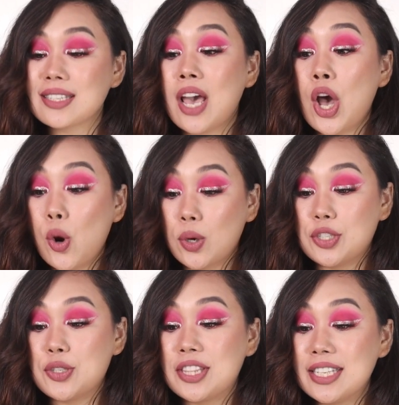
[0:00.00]
Okay, so
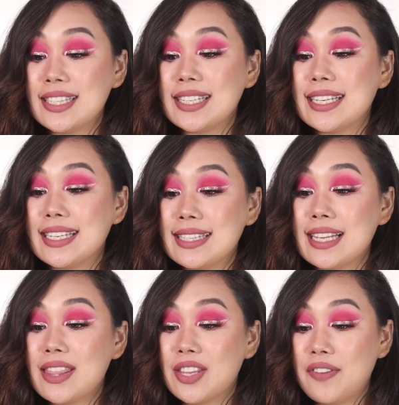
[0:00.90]
this is
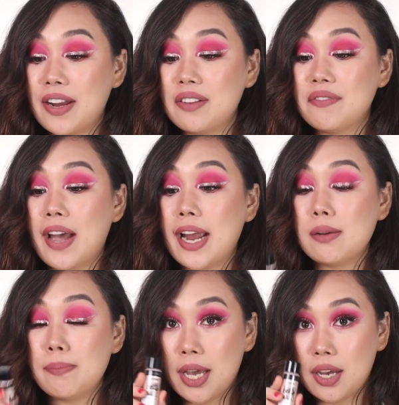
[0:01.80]
the Wet n Wild
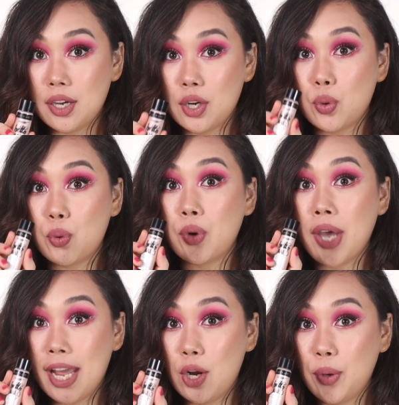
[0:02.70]
MegaGlow
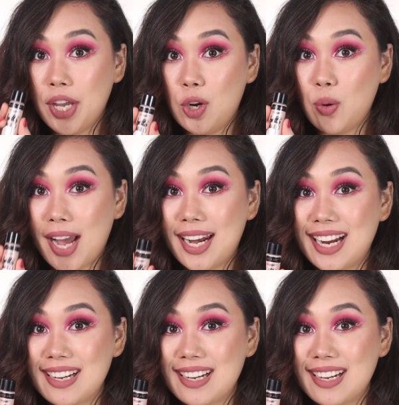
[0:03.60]
Halo highlighter.